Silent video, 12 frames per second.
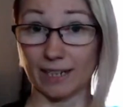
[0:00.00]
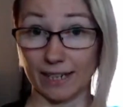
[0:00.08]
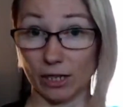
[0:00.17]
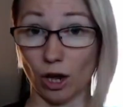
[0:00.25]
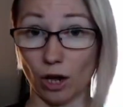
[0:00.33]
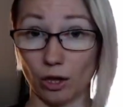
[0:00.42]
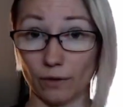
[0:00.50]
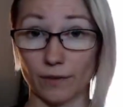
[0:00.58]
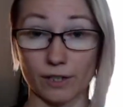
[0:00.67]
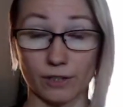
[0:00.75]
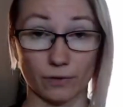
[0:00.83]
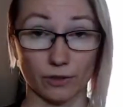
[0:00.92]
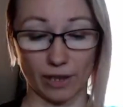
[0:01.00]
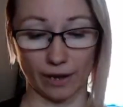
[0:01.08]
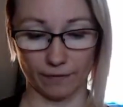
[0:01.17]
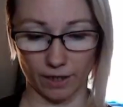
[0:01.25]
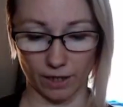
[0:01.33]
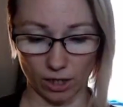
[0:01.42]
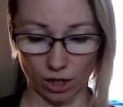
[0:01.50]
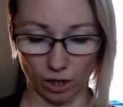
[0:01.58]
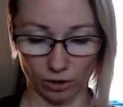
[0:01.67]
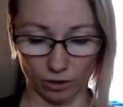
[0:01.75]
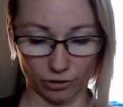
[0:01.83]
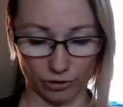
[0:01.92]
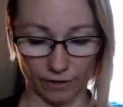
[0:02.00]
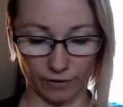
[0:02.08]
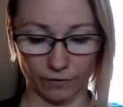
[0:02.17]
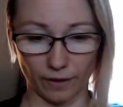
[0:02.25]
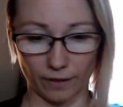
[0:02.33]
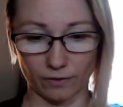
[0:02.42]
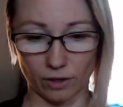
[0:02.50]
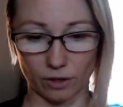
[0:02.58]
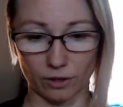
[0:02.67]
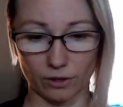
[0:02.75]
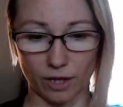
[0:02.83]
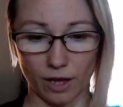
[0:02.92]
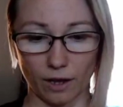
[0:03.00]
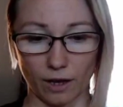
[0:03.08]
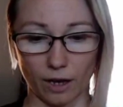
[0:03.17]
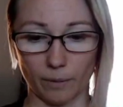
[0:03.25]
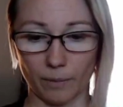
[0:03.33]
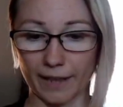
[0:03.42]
get all of this for $70 or $75.